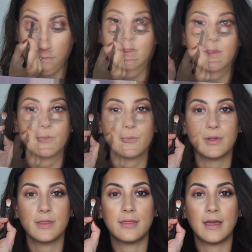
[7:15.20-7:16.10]
Then
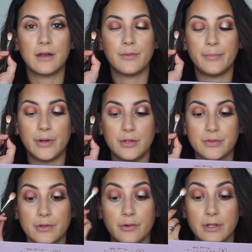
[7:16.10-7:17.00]
with that
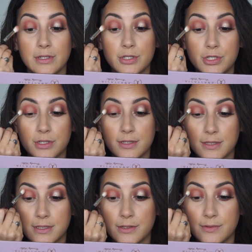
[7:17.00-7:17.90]
burnt orange
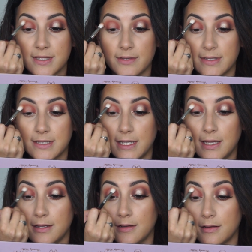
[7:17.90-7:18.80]

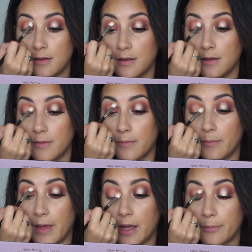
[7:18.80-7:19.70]
217
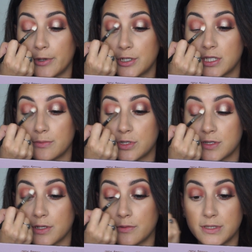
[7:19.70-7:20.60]
MAC brush, I'm
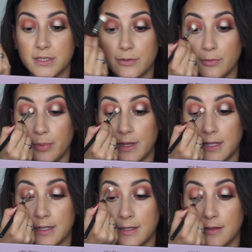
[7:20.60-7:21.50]
just going to
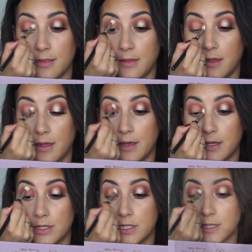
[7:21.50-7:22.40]
blend the
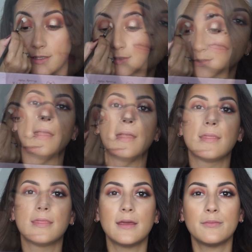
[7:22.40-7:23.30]
edges.
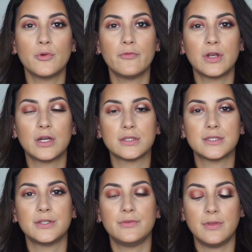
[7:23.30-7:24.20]
And then moving on
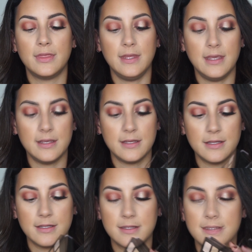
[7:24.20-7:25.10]
to the
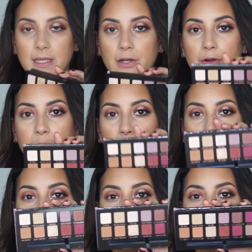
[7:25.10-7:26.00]
center part of